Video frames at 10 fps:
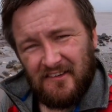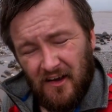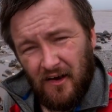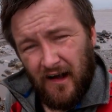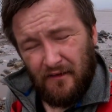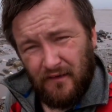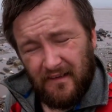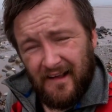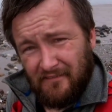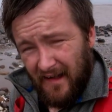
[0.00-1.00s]
So I
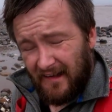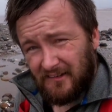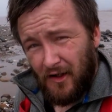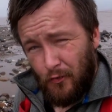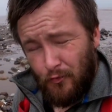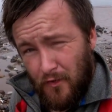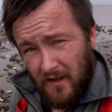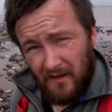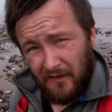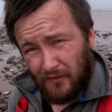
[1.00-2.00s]
think I've had a
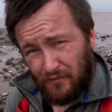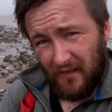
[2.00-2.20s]
really good